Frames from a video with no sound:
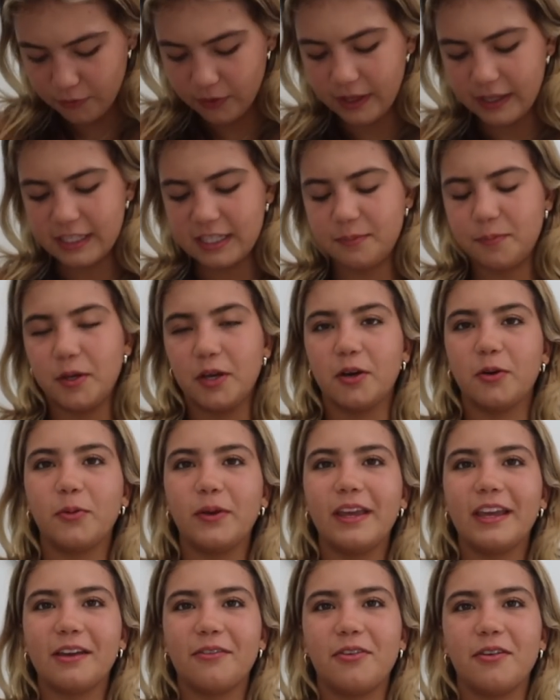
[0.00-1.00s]
for like spirit
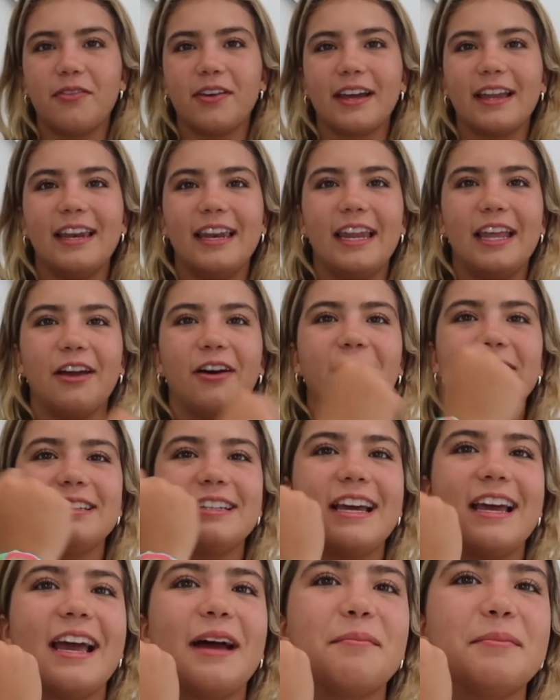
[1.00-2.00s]
week, if you have like a neon
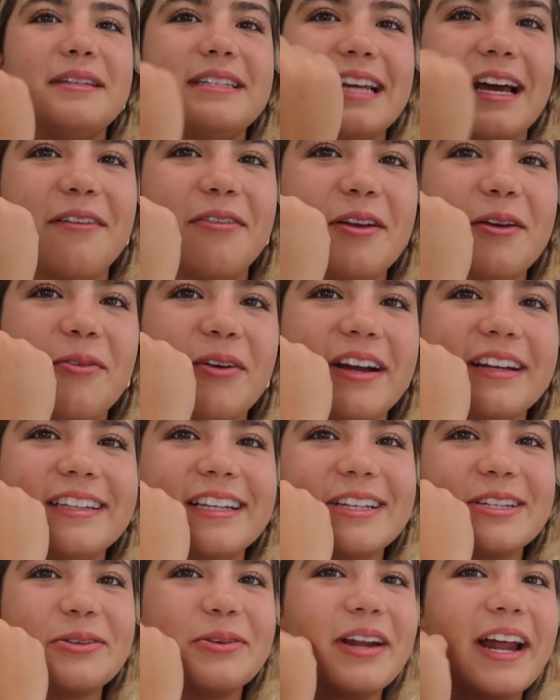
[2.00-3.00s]
day, I'm definitely wearing
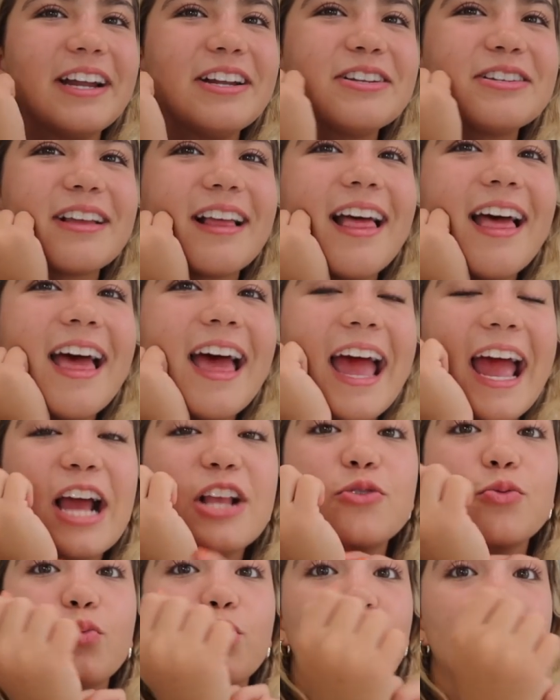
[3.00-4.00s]
this one.
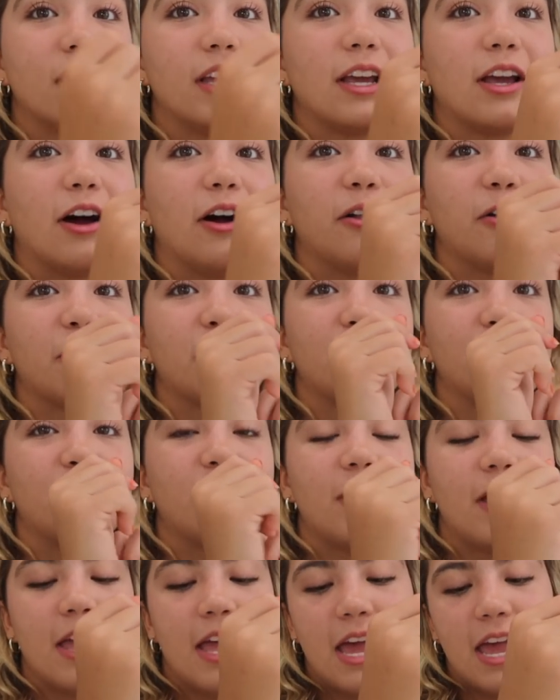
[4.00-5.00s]
It's really
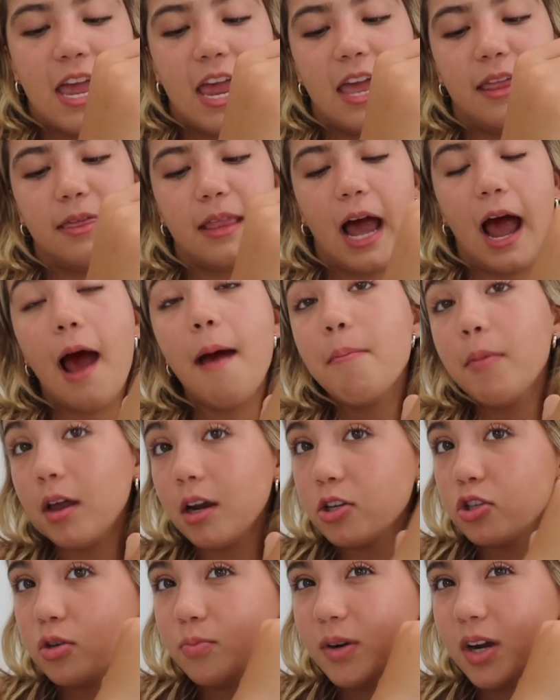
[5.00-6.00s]
colorful. And I'm not
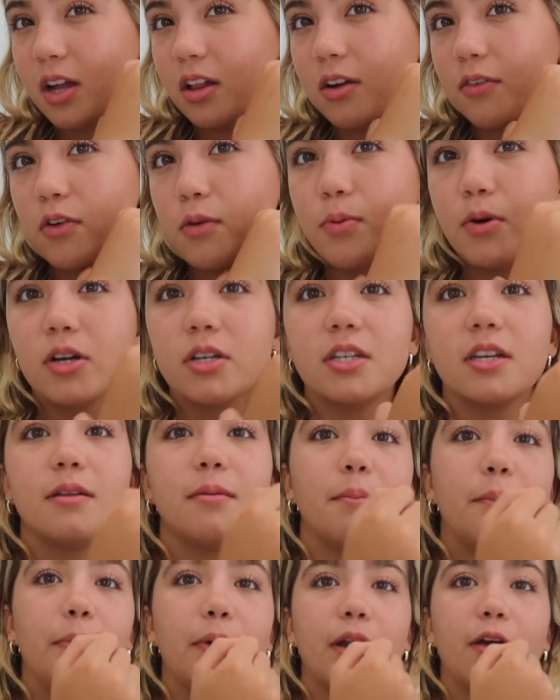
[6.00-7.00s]
a super colorful
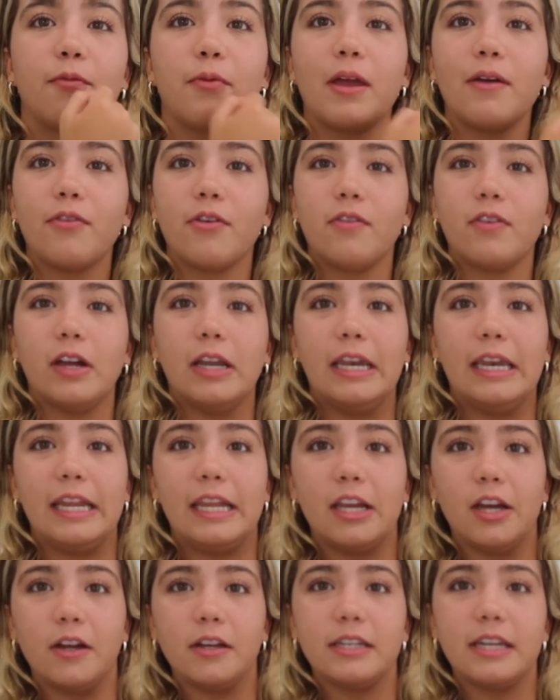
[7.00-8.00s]
person, but if we ever have a
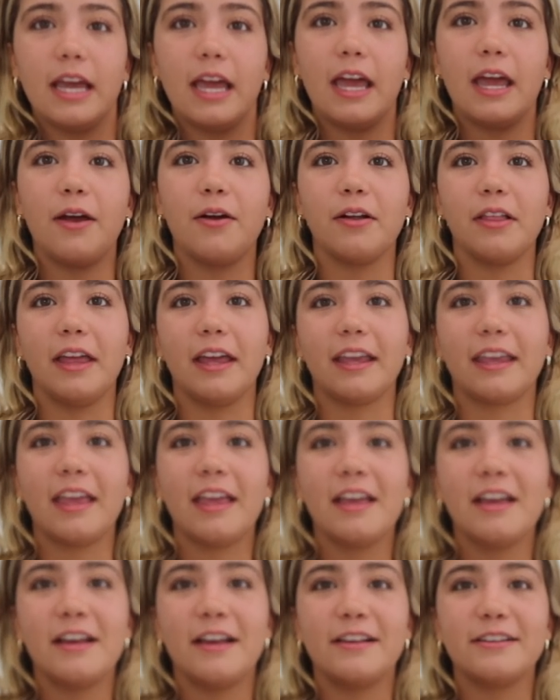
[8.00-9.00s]
neon day or like
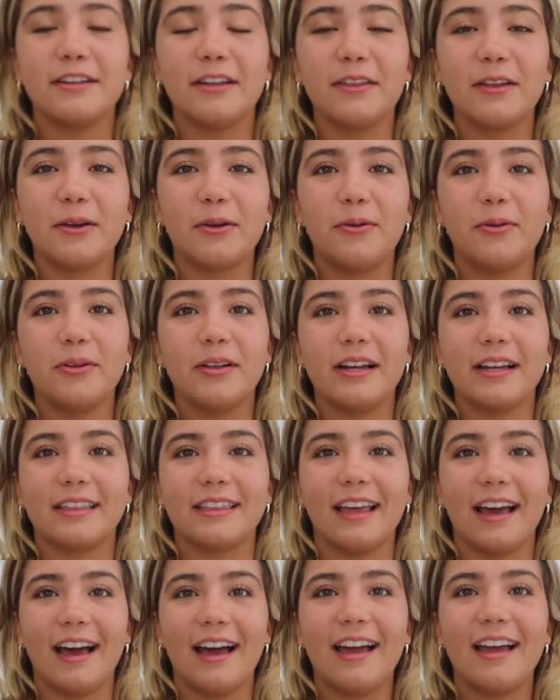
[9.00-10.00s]
something cool like
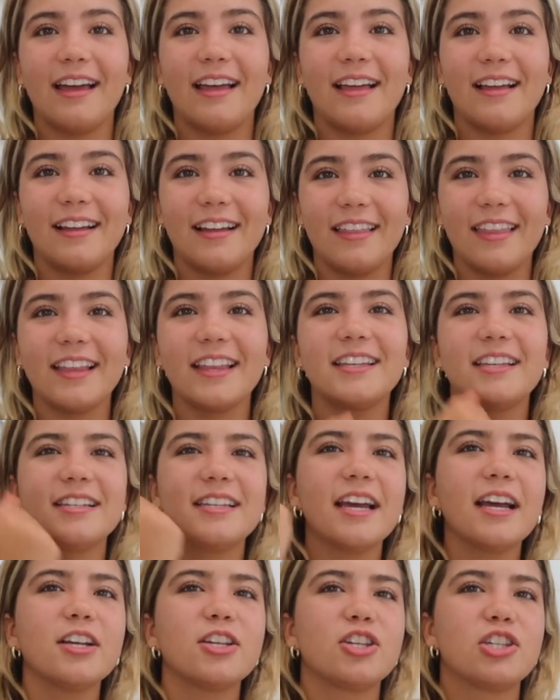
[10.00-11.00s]
that, like this is
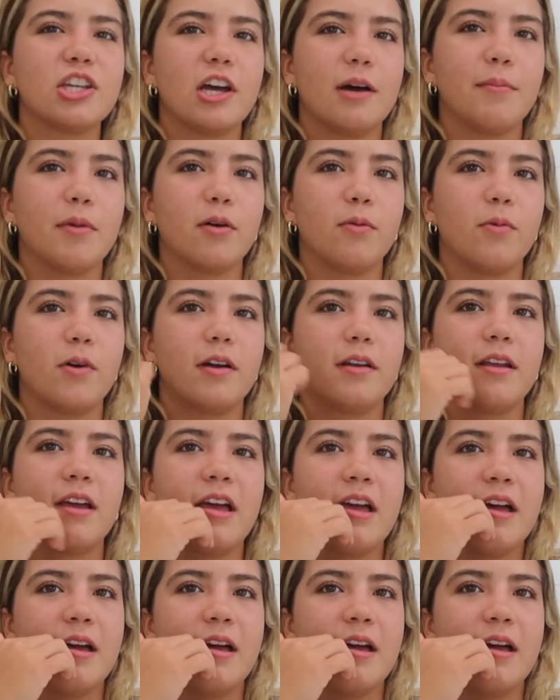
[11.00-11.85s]
like a summer one.